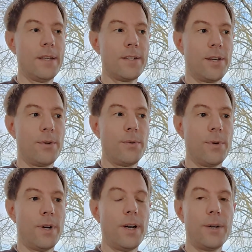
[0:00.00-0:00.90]
So
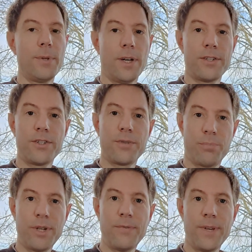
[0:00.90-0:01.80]
I would like to
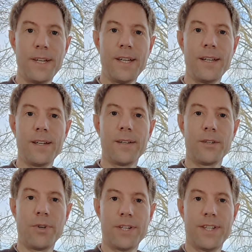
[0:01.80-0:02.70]
just briefly
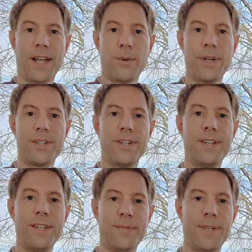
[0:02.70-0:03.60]
address that question
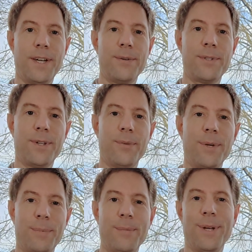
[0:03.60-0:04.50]
in this video so that
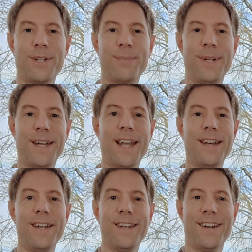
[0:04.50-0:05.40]
when people ask me
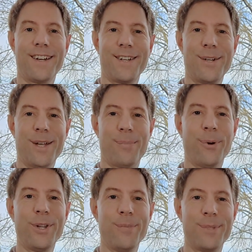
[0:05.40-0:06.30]
again, I can
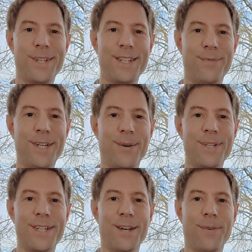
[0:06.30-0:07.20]
point them to this video
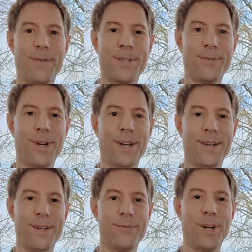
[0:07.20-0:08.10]
instead of having to
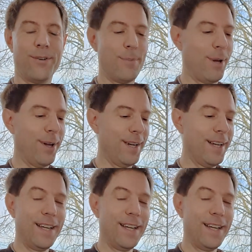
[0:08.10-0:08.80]
write a reply.